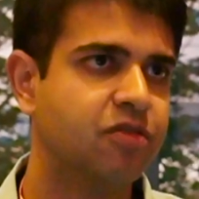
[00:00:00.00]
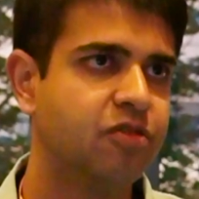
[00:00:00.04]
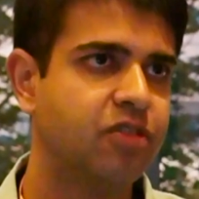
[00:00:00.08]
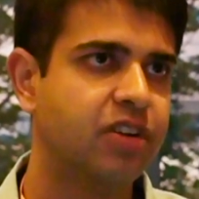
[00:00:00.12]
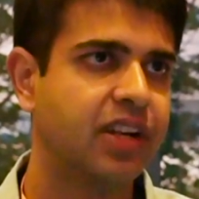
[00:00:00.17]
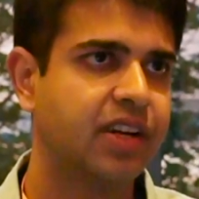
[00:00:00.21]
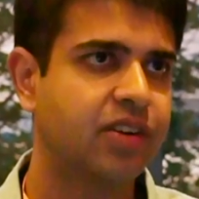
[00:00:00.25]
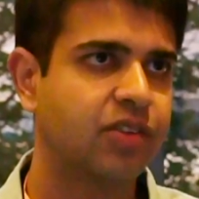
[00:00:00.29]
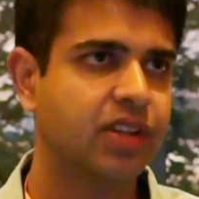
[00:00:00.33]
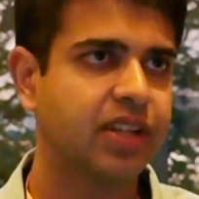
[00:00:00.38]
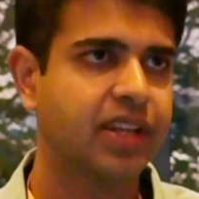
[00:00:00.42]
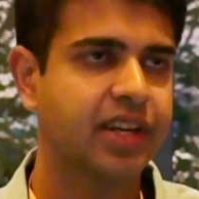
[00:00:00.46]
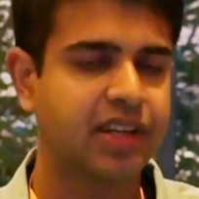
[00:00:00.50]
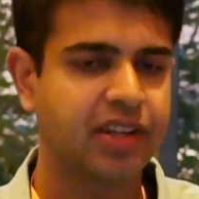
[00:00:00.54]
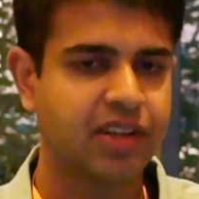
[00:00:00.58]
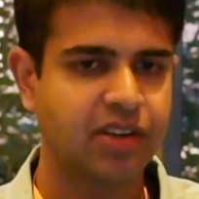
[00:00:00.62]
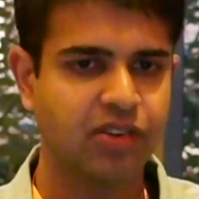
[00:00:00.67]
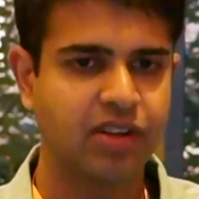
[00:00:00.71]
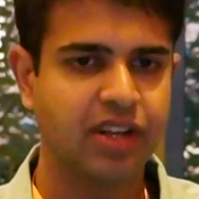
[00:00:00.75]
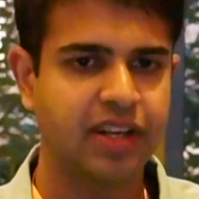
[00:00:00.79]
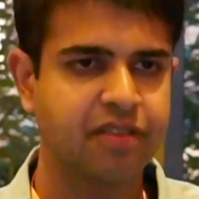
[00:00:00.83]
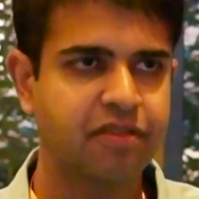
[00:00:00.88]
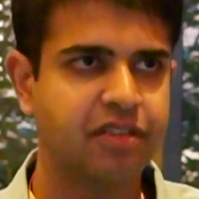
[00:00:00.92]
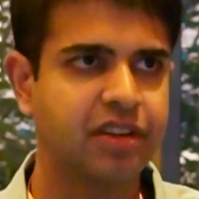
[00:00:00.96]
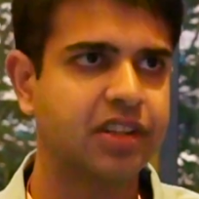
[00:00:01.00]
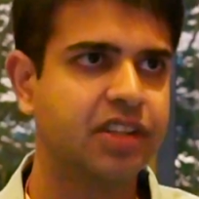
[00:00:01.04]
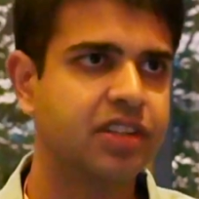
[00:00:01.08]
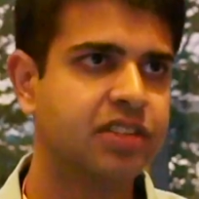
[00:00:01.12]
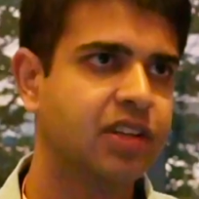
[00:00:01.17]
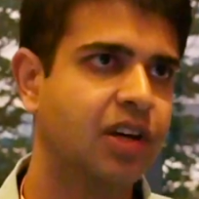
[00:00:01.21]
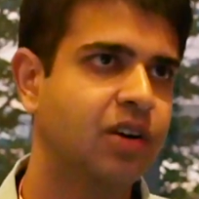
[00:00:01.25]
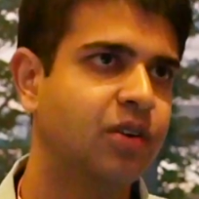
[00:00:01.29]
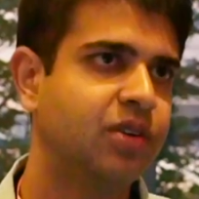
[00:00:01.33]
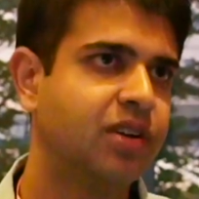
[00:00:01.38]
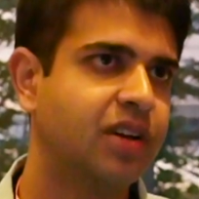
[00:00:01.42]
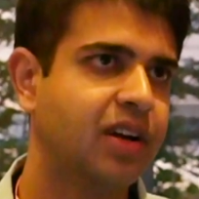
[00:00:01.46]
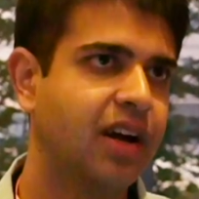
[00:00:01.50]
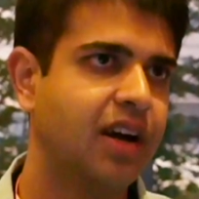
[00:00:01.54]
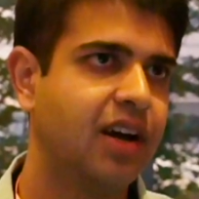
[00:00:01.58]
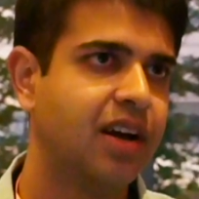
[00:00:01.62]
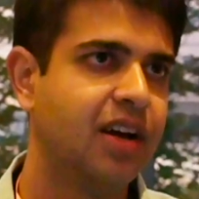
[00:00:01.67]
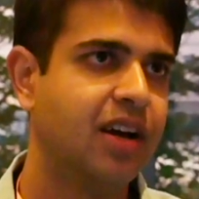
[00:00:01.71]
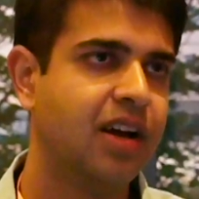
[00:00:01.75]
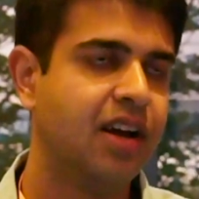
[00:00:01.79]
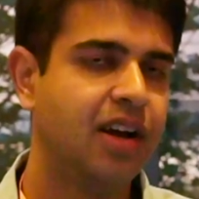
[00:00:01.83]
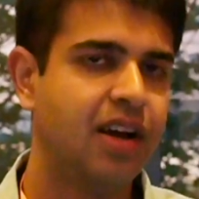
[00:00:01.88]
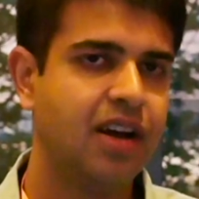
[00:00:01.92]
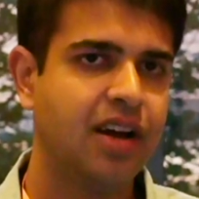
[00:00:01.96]
Where like okay, like figure this out.
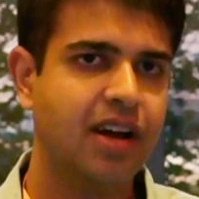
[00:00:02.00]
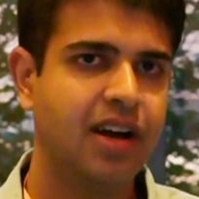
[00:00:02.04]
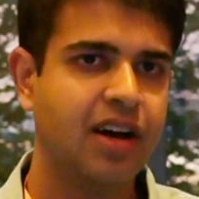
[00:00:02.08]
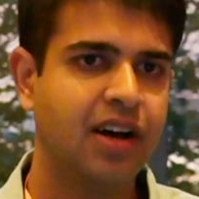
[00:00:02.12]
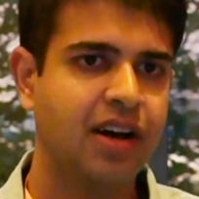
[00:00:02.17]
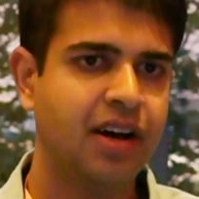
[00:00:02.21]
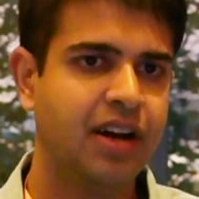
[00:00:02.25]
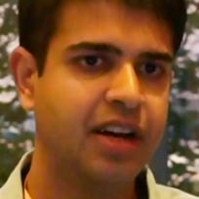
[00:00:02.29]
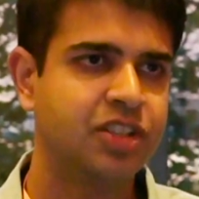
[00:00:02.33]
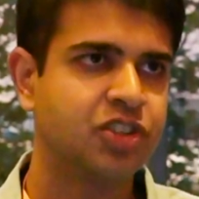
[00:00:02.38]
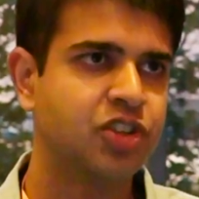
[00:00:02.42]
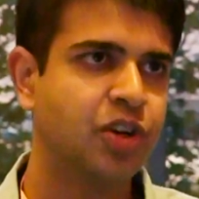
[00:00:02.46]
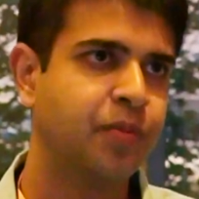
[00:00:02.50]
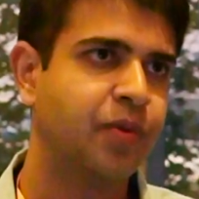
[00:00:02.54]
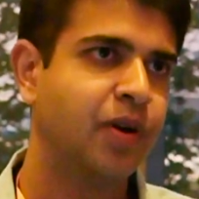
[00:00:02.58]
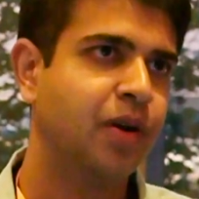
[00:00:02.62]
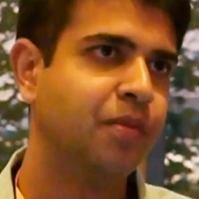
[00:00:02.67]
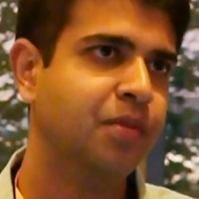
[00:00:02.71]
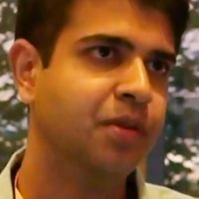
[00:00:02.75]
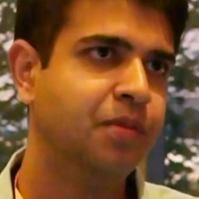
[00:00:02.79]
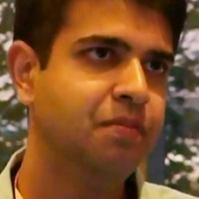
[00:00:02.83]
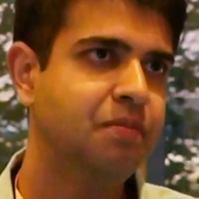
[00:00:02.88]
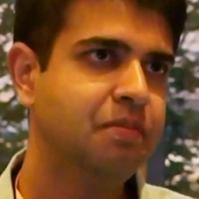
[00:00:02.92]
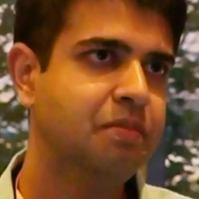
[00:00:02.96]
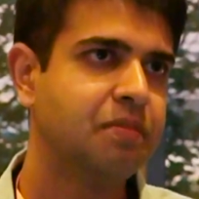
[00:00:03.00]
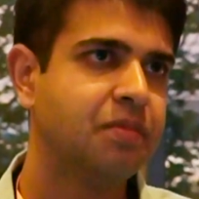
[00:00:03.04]
It's your problem.